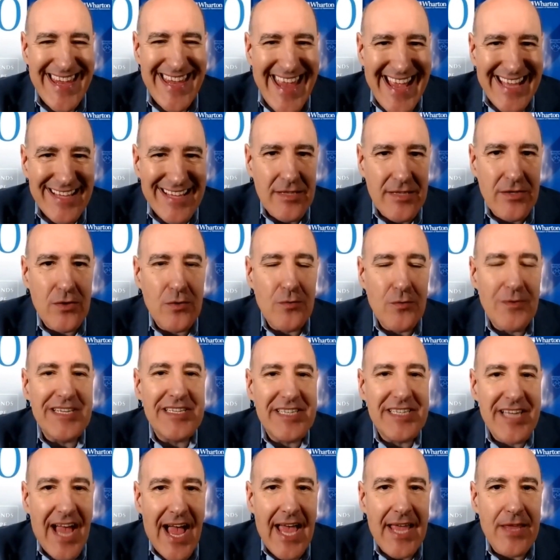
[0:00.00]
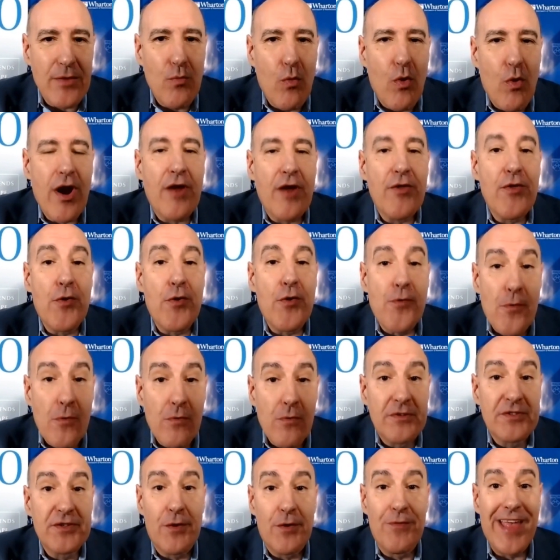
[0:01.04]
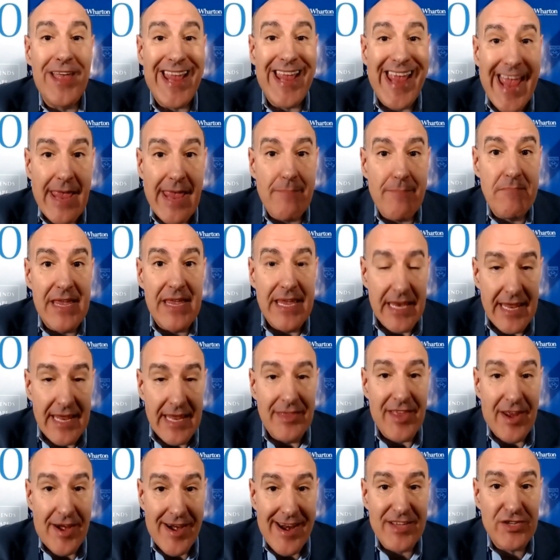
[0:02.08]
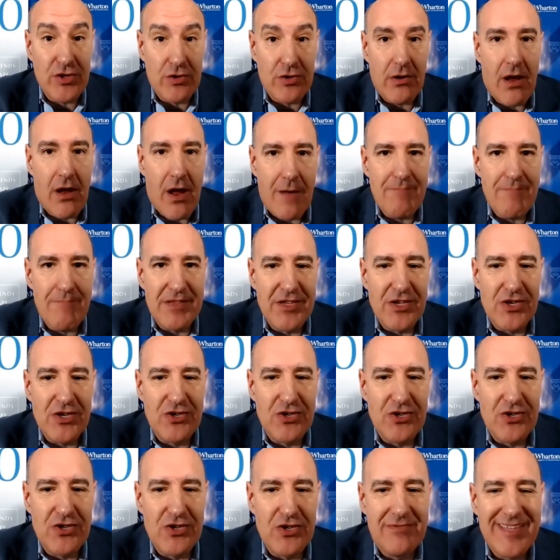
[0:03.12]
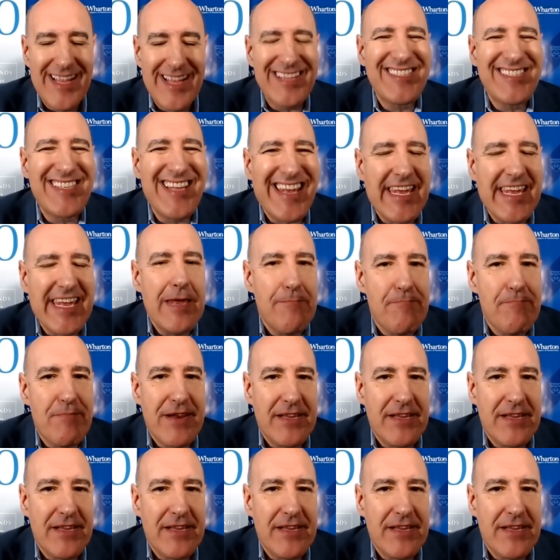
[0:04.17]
get to decide what are the rules of the game in international competition. That's the key